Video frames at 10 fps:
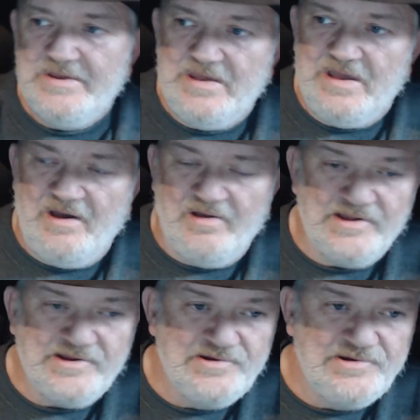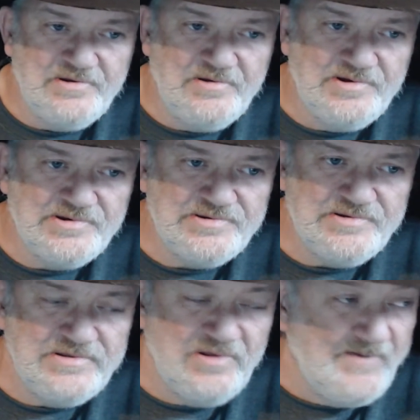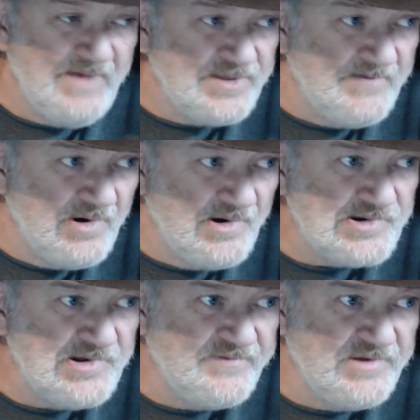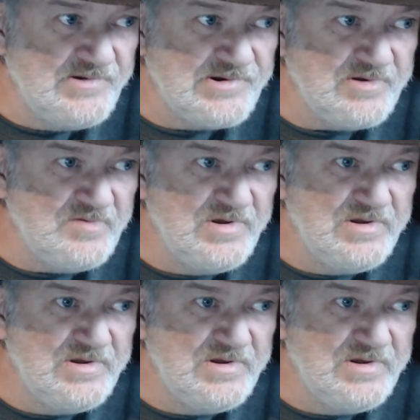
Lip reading: all I can do is, I'm at the mercy of YouTube